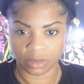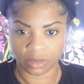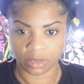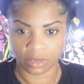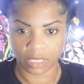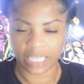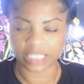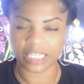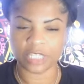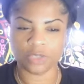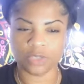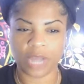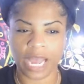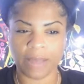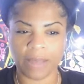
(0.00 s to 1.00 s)
He said
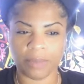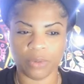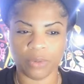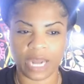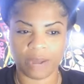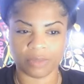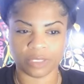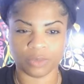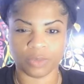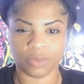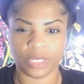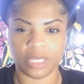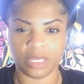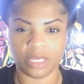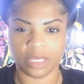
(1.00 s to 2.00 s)
you got me when I was
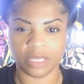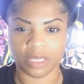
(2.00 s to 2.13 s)
weak.